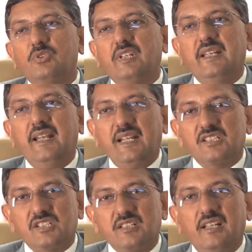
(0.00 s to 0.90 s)
to the
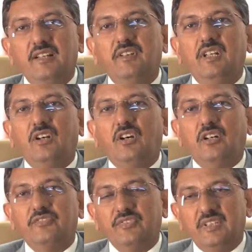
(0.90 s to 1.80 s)
next level
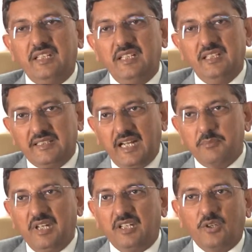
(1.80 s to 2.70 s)
of
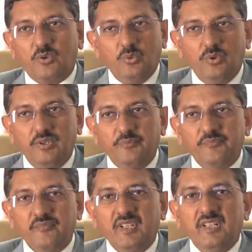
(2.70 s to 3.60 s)
tiebreaker rule,
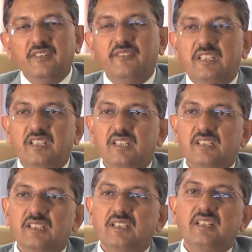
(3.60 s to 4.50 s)
which
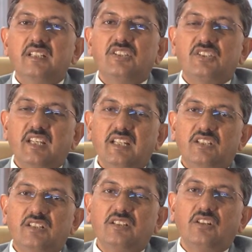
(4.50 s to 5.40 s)
is
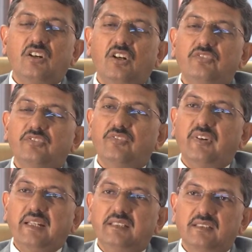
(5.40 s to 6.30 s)
center of
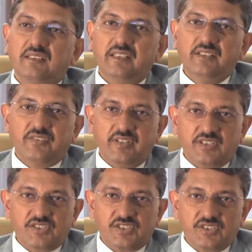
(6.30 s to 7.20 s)
vital
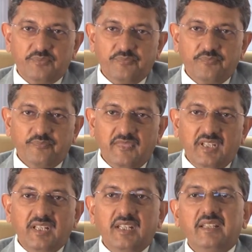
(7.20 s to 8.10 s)
interest.
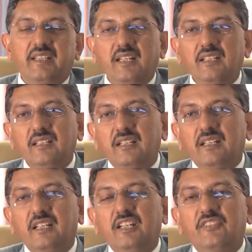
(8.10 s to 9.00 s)

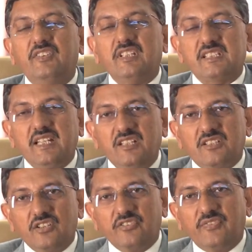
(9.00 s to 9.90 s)
Then, if the
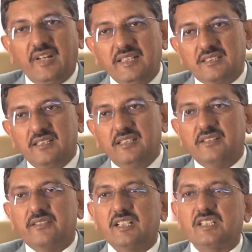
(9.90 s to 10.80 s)
center of vital
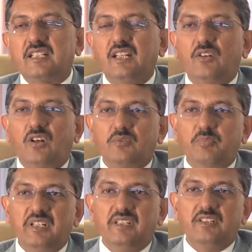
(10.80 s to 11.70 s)
interest cannot
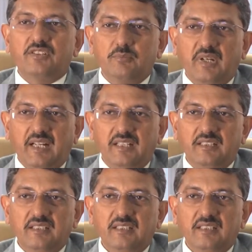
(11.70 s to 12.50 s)
be determined,